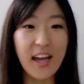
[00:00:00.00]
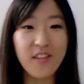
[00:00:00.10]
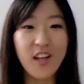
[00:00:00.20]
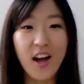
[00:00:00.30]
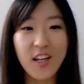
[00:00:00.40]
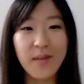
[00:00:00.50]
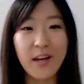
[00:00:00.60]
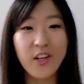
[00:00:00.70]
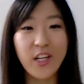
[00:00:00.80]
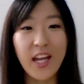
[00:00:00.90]
have talked about
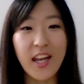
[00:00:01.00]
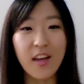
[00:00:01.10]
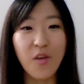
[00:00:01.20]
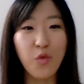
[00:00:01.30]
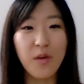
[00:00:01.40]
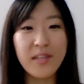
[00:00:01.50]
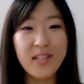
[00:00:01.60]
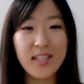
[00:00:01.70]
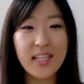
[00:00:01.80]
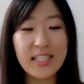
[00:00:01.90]
creating
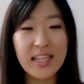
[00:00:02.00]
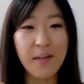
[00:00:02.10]
women's leagues